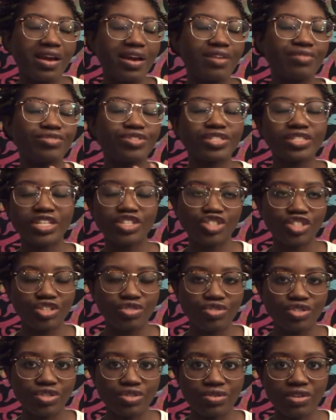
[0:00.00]
It was such a
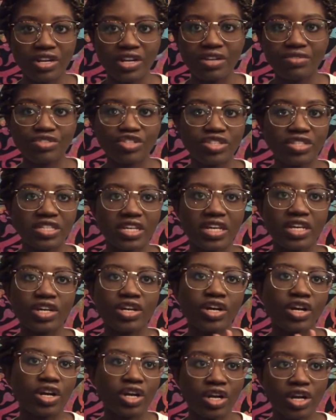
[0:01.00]
cute story and it was just like
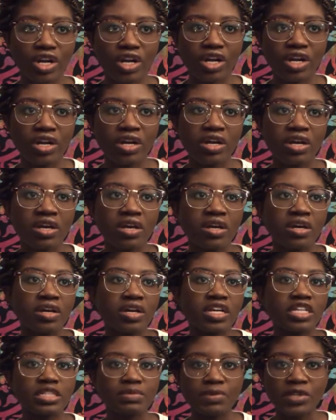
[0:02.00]
her
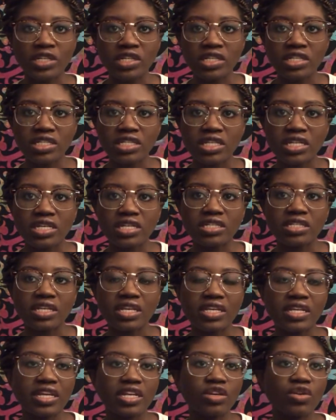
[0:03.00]
experiences
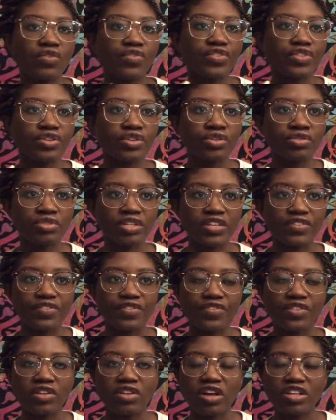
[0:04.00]
like getting over the grief
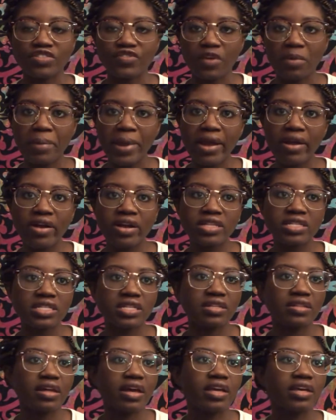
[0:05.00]
of the loss of her parents
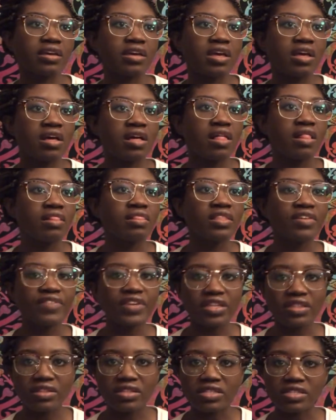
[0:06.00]
and like
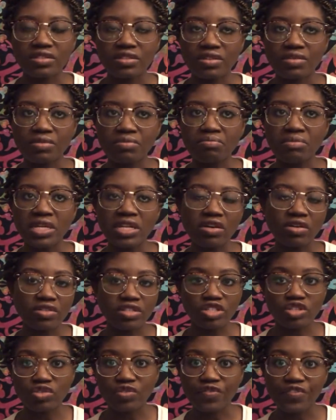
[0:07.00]
living in this meeting all
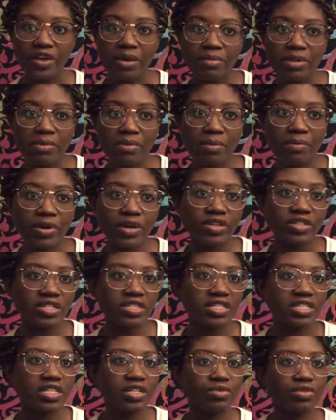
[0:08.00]
these new family members
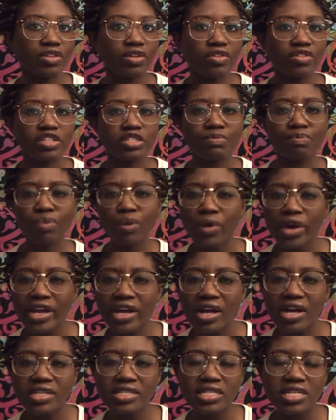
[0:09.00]
and dealing with all these boy
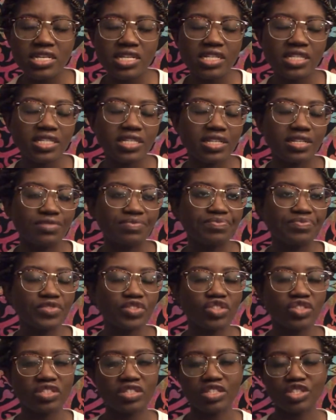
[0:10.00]
cousins and
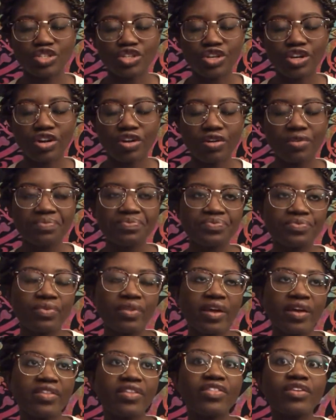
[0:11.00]
she's this girl
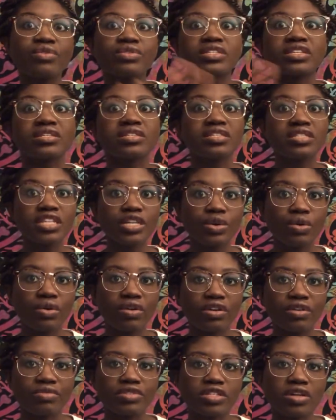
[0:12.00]
then there was a sequel
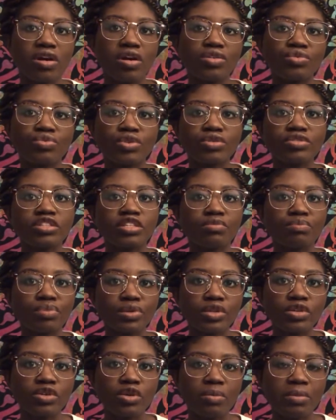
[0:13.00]
and it was called Rose in
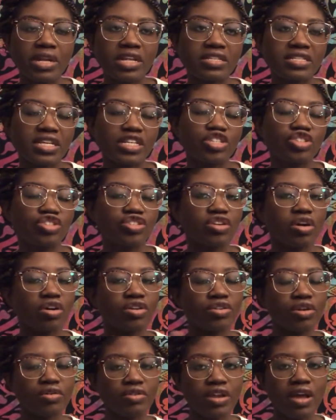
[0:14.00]
Bloom and it's like she's all
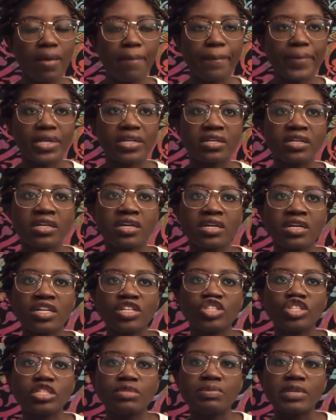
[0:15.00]
grown up and
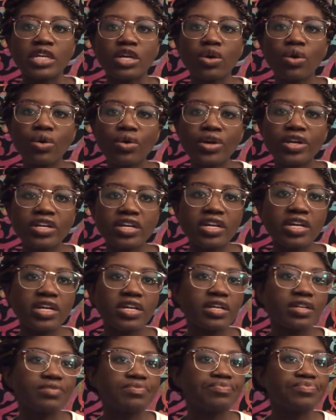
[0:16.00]
she's being
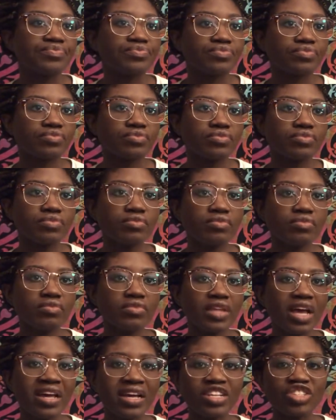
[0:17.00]
courted and
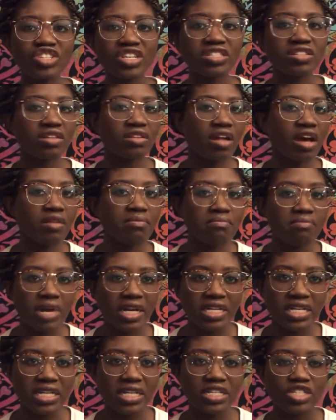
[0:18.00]
I guess she has a lot of
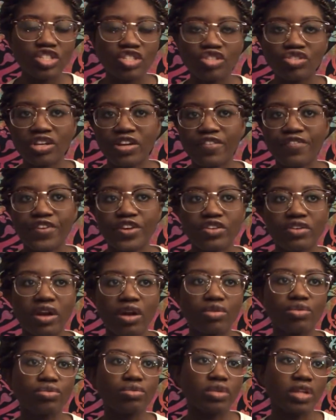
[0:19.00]
money and she's trying to figure
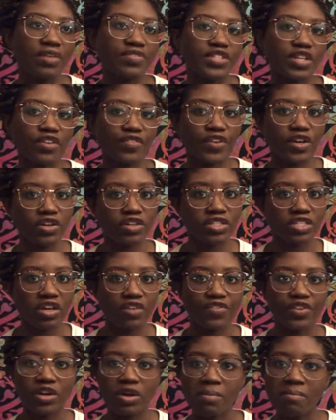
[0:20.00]
out who loves her for
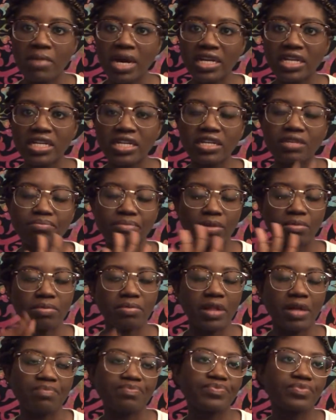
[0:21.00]
herself and her money, blah,
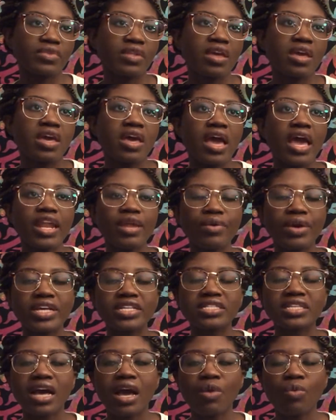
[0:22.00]
blah, blah.
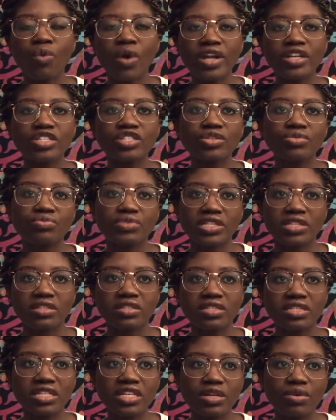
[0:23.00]
Anyways, I wanted to read
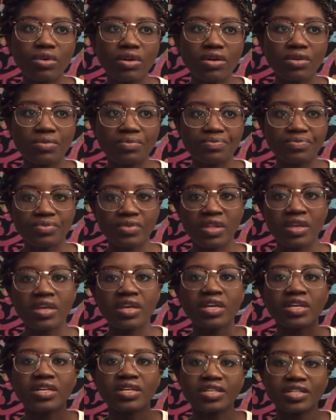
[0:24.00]
the sequel,
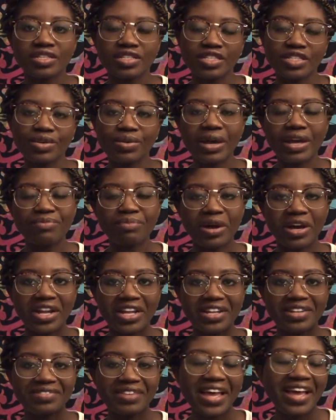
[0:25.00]
so I
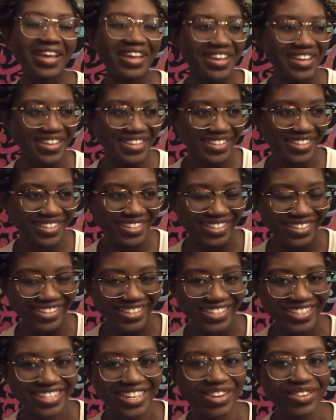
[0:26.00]
bought it
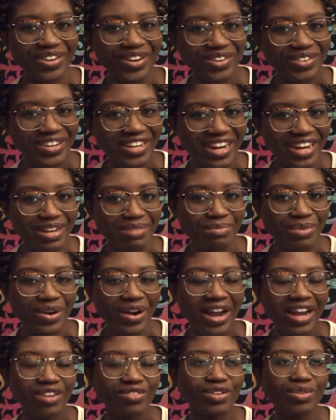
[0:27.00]
because I don't own it anymore.
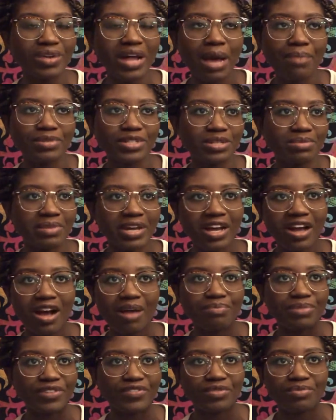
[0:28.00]
I don't know what happened to my
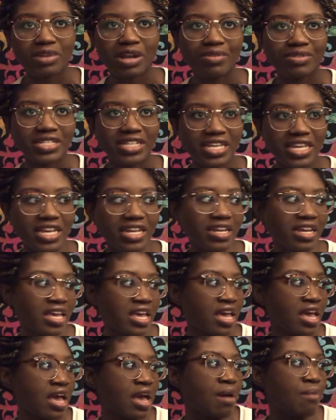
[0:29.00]
copy from when I was a kid.
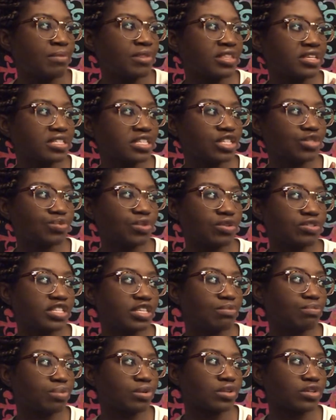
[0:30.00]
But this is Rose
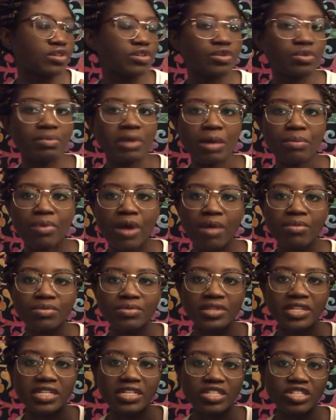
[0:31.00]
in Bloom. I'm
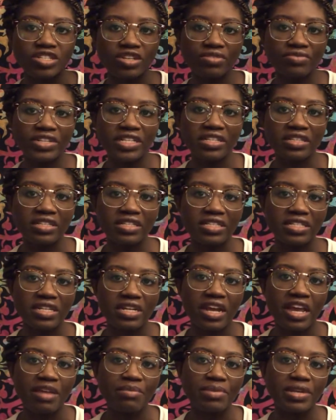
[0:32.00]
probably going to start reading this
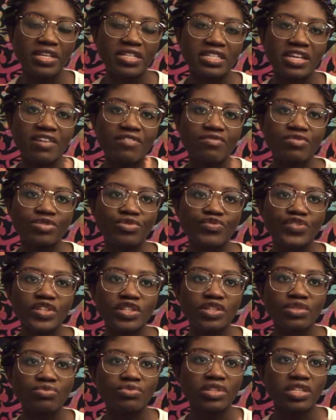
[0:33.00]
tonight because I was
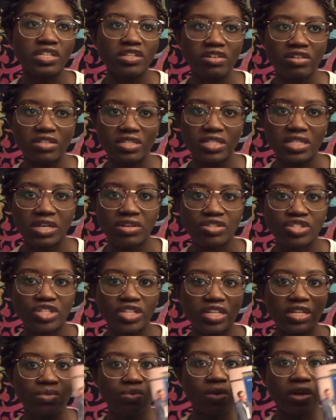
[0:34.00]
feeling really
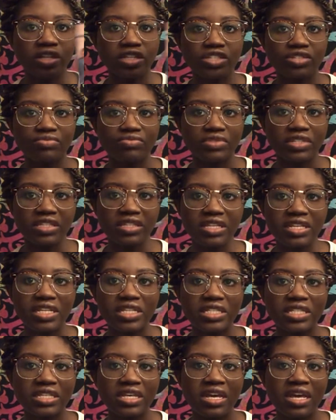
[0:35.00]
nostalgic and wanting to read
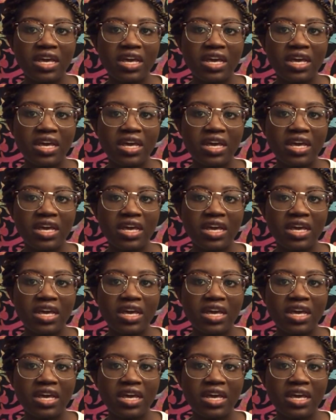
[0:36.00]
this